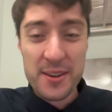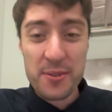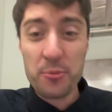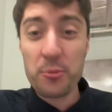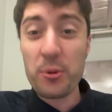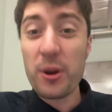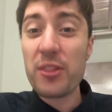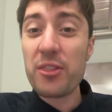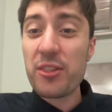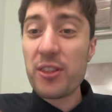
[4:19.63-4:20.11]

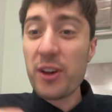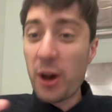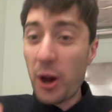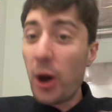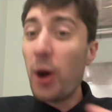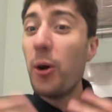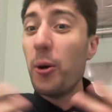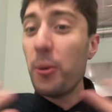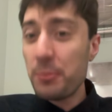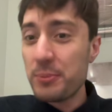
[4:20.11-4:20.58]
With the
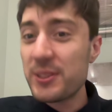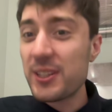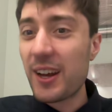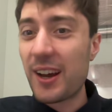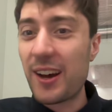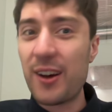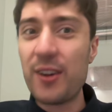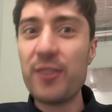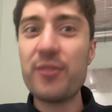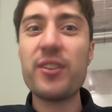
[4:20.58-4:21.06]
hopes
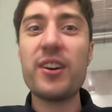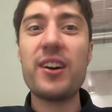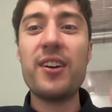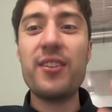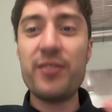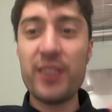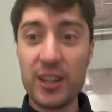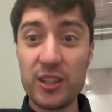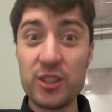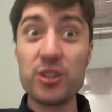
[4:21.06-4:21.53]
of
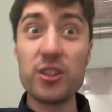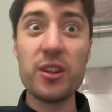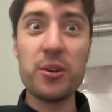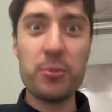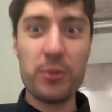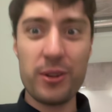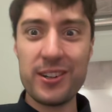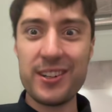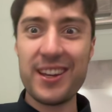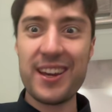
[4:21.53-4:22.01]
eventually one